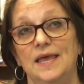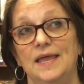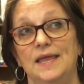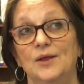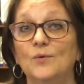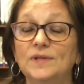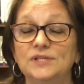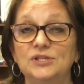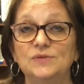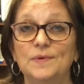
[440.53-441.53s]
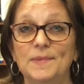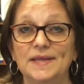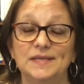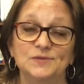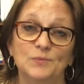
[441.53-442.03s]
and quit teaching when my
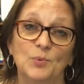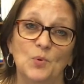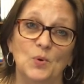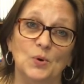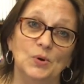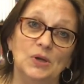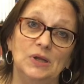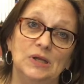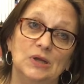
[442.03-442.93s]
kids were born.